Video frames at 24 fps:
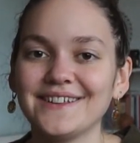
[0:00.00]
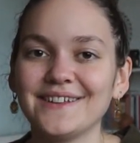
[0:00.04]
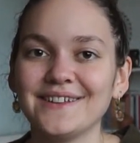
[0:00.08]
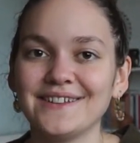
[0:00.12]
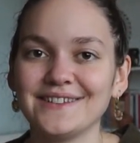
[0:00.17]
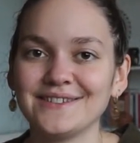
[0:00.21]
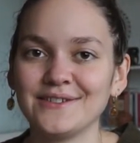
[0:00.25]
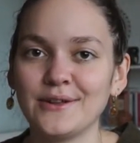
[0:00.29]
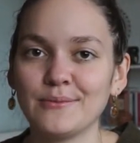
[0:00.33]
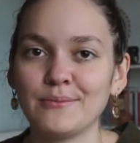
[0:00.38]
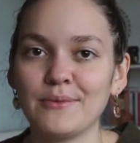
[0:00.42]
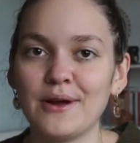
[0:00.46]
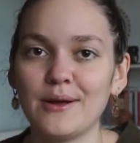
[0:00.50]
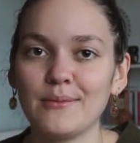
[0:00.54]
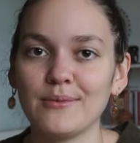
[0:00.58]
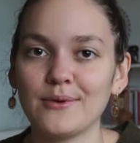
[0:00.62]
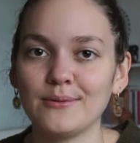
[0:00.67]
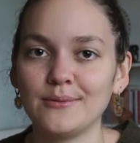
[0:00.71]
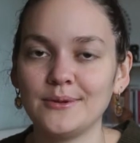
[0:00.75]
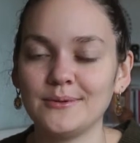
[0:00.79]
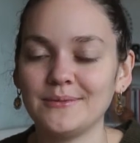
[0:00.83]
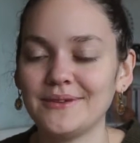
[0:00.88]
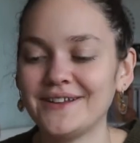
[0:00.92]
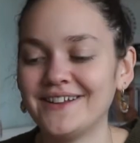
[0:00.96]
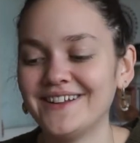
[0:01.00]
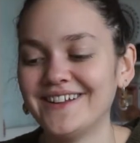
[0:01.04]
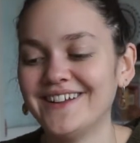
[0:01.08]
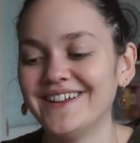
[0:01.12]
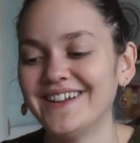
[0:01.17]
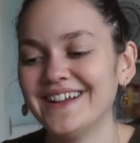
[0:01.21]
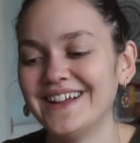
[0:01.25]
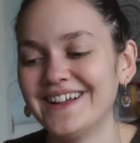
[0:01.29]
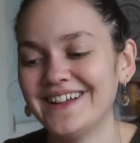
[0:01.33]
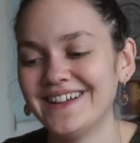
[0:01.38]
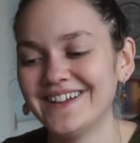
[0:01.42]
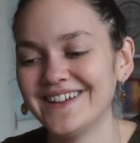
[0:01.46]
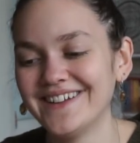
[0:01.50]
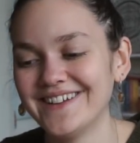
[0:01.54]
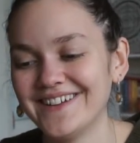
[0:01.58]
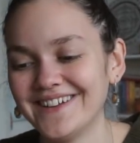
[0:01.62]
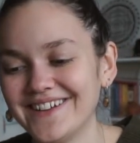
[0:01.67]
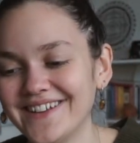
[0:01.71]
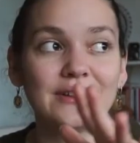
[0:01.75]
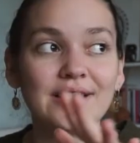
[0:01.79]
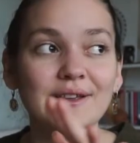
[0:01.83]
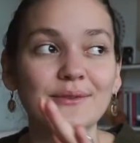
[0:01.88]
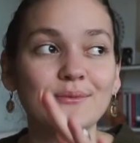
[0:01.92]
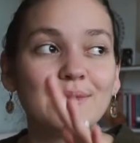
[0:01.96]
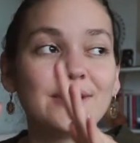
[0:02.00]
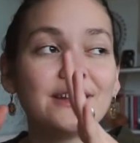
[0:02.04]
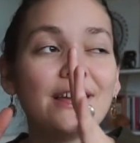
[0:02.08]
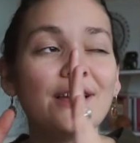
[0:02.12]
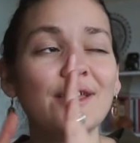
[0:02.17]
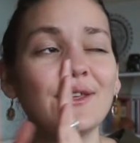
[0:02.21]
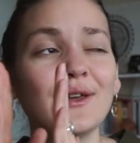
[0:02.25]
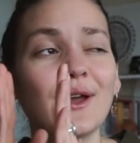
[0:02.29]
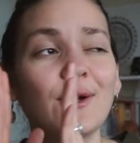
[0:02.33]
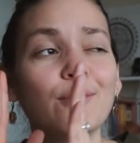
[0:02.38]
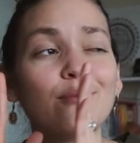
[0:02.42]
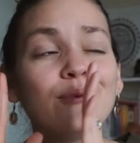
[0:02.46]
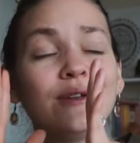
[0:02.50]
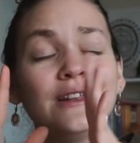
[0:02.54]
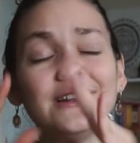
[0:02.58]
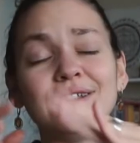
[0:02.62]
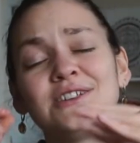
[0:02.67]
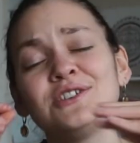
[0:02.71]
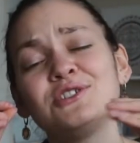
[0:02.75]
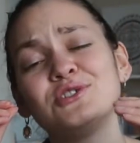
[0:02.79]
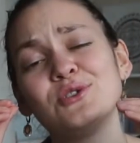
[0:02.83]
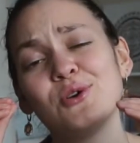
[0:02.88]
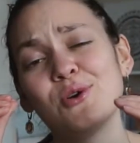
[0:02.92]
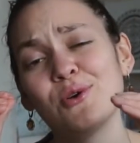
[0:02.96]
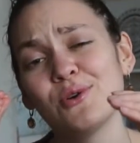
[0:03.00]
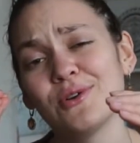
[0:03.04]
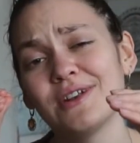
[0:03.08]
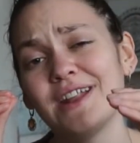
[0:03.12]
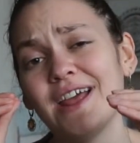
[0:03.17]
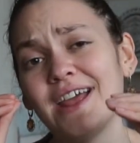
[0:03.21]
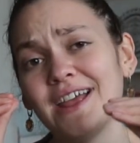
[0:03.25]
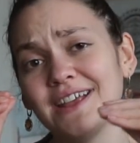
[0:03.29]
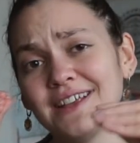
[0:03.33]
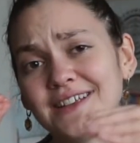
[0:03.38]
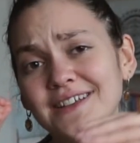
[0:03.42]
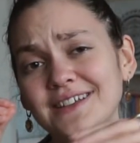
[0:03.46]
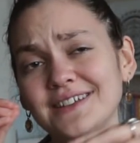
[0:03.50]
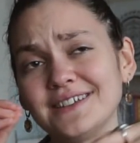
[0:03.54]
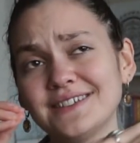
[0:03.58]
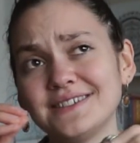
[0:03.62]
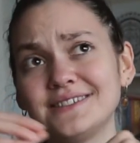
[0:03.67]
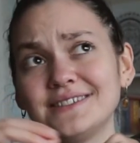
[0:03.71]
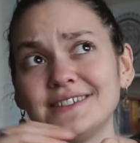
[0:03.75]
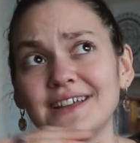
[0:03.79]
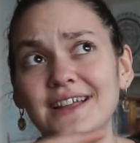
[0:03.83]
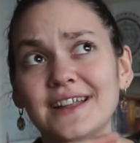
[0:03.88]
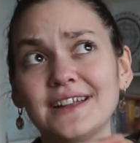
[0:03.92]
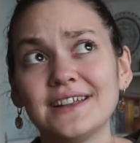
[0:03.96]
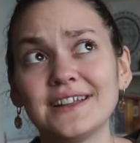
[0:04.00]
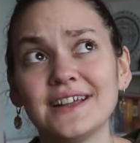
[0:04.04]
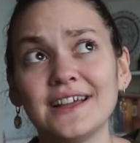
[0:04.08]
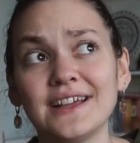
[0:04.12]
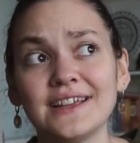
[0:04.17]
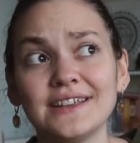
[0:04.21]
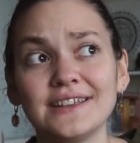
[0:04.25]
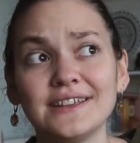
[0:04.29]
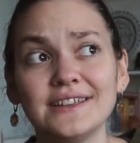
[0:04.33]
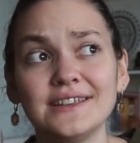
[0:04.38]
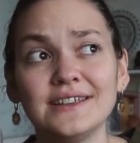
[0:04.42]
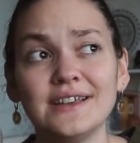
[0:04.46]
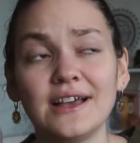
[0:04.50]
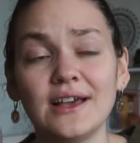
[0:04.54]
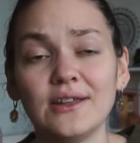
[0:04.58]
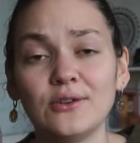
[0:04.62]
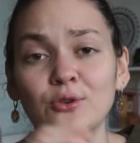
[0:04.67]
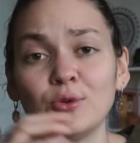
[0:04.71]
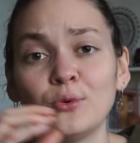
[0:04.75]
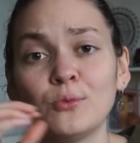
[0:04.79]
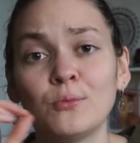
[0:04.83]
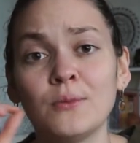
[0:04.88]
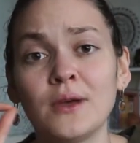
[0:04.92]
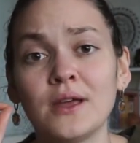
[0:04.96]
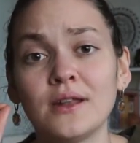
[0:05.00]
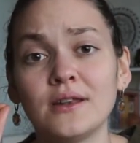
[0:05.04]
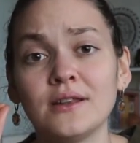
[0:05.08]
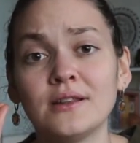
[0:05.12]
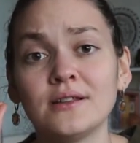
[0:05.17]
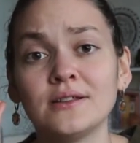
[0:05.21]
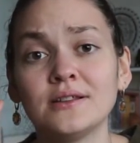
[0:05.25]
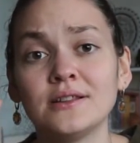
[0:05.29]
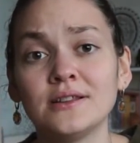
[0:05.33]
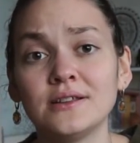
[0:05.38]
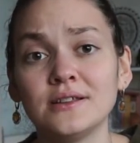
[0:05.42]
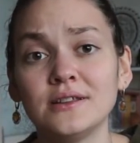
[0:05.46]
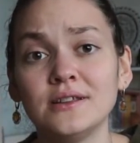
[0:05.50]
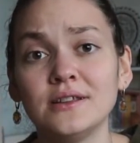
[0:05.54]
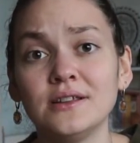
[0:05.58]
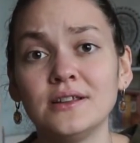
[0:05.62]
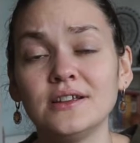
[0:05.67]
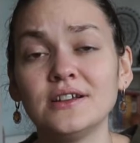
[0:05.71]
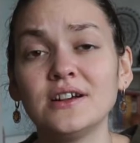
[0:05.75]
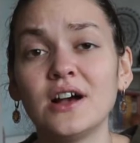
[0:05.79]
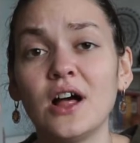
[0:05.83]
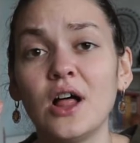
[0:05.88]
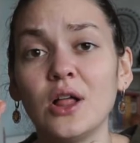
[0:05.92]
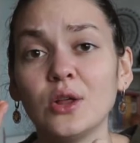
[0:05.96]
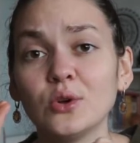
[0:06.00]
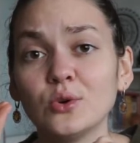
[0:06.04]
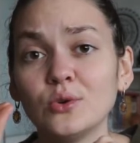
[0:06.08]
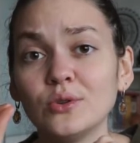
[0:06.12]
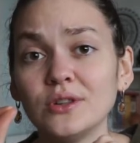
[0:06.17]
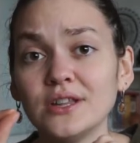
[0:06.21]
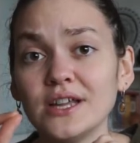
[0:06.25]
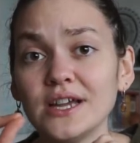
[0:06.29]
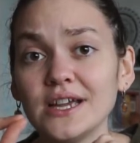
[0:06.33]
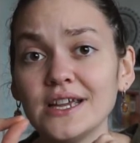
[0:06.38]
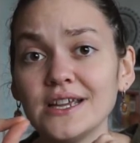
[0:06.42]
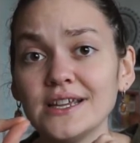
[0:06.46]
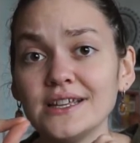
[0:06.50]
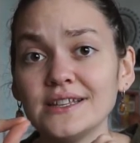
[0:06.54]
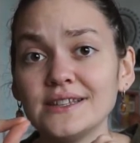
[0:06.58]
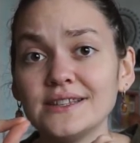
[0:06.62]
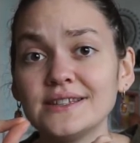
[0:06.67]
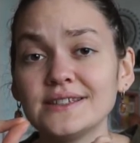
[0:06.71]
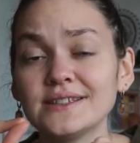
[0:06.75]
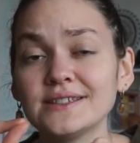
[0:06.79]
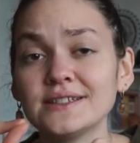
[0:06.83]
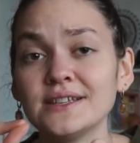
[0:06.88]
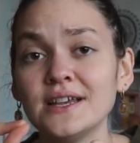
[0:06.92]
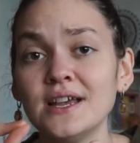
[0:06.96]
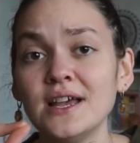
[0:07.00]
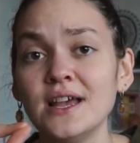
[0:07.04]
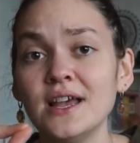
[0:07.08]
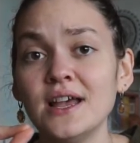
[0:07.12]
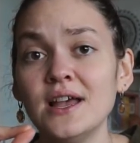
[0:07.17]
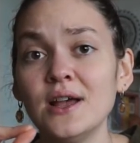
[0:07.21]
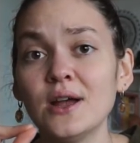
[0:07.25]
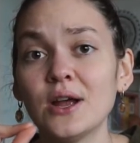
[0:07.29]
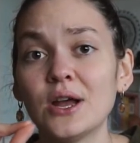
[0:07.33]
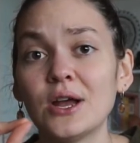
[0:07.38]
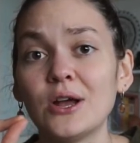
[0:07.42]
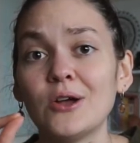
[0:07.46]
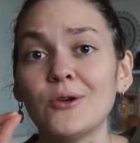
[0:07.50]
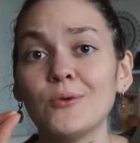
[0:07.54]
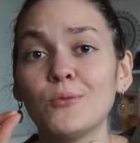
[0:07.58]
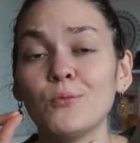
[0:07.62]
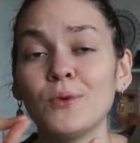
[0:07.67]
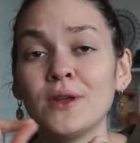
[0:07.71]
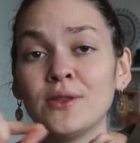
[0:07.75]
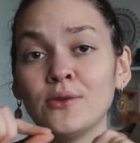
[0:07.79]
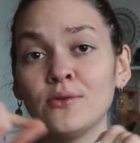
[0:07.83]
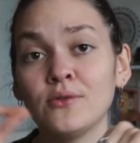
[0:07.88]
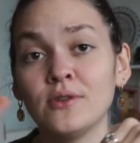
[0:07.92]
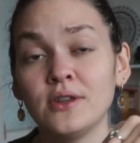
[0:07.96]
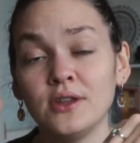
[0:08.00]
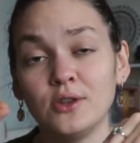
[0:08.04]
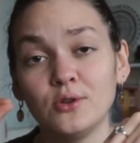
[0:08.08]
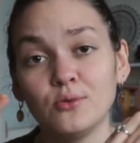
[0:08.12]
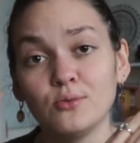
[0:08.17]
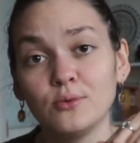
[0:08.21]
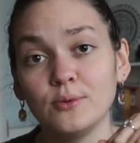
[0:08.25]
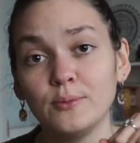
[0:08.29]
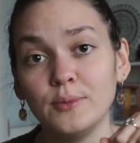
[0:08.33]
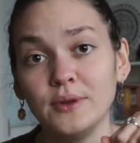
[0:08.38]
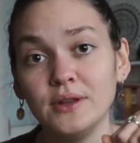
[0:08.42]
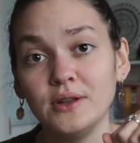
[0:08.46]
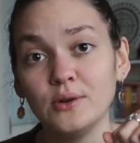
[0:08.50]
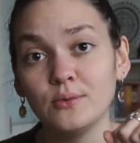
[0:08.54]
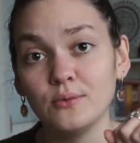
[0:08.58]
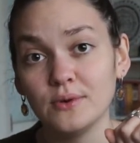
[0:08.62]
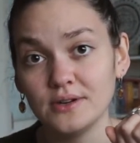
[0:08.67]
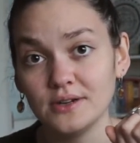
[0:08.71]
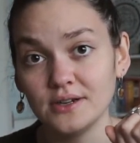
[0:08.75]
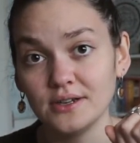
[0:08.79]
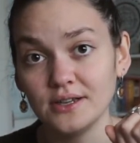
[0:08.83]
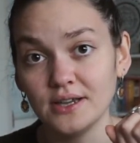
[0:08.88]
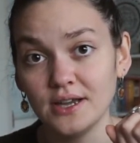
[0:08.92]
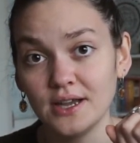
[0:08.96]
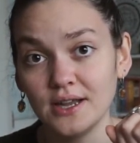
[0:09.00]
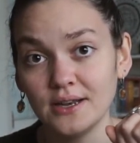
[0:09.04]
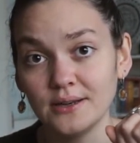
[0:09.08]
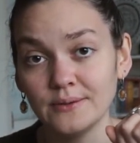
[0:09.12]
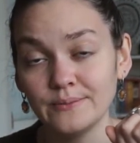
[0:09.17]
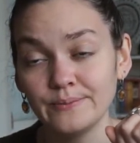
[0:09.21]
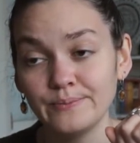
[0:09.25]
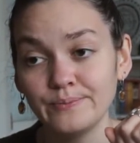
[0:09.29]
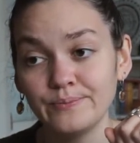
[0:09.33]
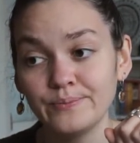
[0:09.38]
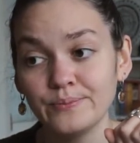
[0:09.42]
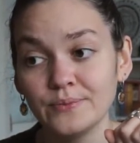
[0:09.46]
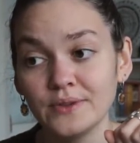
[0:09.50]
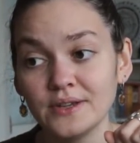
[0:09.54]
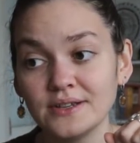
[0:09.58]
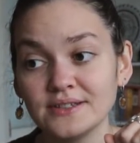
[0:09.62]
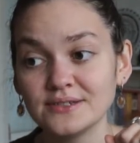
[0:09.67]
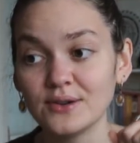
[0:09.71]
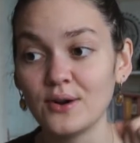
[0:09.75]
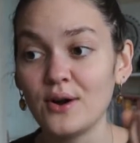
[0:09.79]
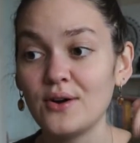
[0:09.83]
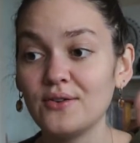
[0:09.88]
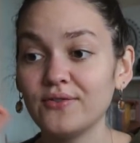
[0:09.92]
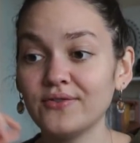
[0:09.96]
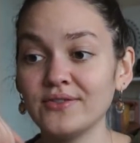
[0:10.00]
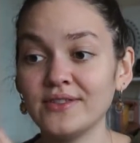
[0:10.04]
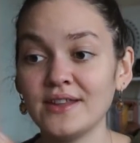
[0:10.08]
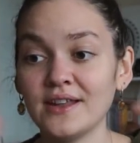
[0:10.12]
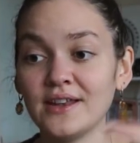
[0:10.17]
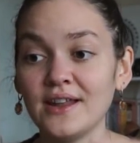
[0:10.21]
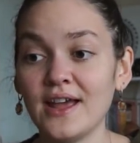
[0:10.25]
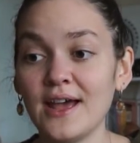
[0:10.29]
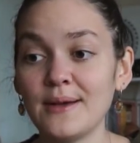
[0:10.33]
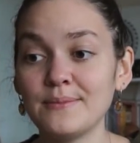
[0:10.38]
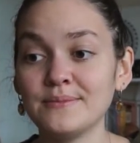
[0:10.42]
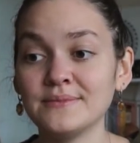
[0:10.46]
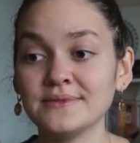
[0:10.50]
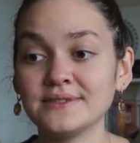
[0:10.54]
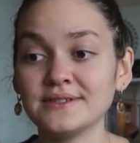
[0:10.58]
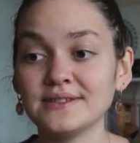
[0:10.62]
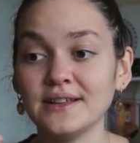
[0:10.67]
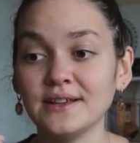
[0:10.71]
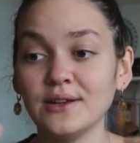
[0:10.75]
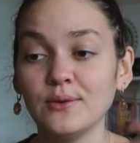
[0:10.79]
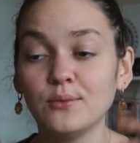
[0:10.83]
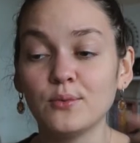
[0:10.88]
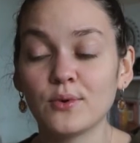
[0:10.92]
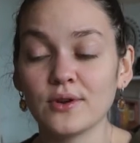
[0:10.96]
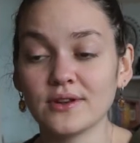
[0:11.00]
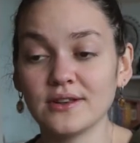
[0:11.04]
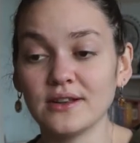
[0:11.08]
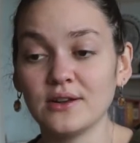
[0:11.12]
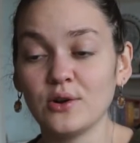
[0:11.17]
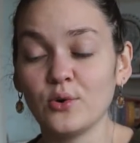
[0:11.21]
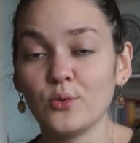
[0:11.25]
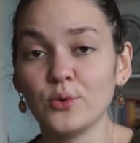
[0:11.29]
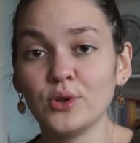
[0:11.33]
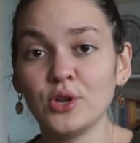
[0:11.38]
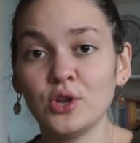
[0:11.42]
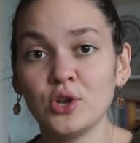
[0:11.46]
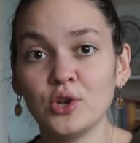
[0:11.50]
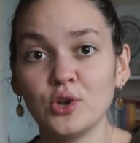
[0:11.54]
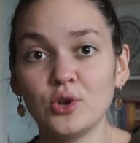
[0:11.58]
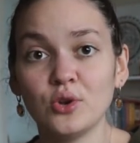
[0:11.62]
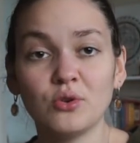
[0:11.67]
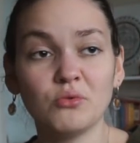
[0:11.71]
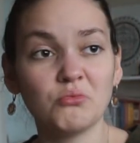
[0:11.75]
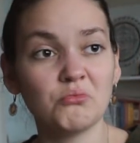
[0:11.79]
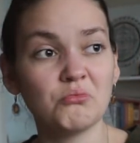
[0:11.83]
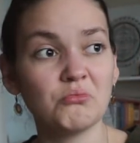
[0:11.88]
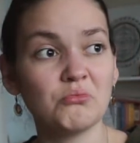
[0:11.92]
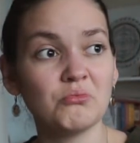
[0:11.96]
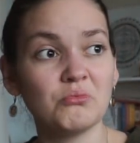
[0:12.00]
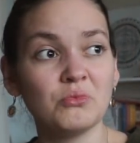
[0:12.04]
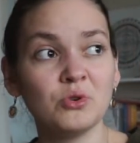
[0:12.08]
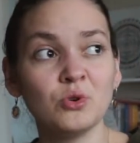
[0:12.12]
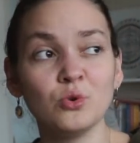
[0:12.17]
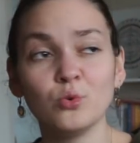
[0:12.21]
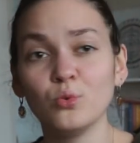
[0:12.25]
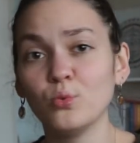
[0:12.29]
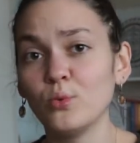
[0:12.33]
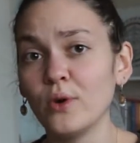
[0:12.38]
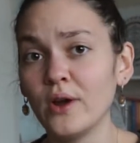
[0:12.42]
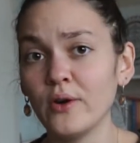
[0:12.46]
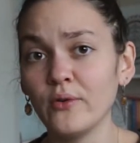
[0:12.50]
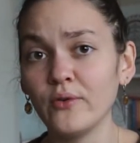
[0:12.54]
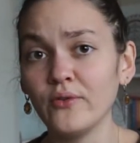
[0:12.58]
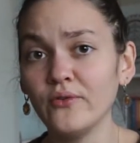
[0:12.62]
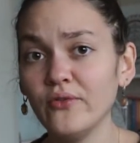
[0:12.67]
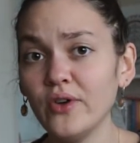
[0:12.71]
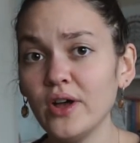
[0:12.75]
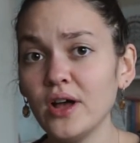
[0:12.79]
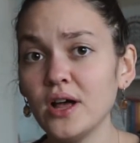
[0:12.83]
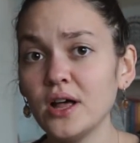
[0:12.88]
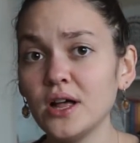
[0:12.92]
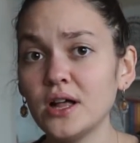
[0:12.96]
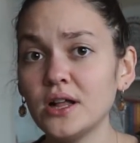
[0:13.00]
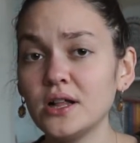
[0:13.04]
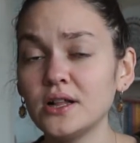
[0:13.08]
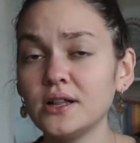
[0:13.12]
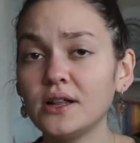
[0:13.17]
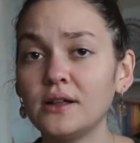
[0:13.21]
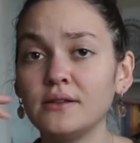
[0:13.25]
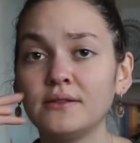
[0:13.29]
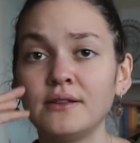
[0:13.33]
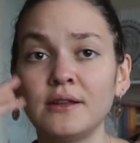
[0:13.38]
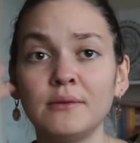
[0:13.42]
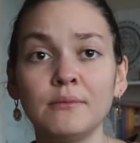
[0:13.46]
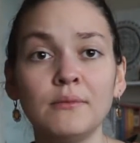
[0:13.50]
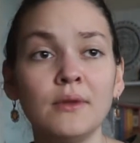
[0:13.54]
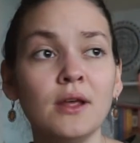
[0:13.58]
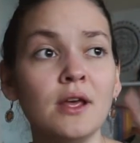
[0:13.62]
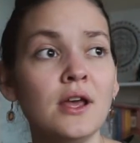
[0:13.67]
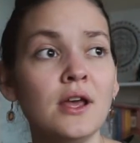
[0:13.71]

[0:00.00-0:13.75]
It's not my problem. Like what I really enjoy on Anki is that Anki automatically calculates when you need to repeat a word again. So often that happens like a word that already knew very well, and then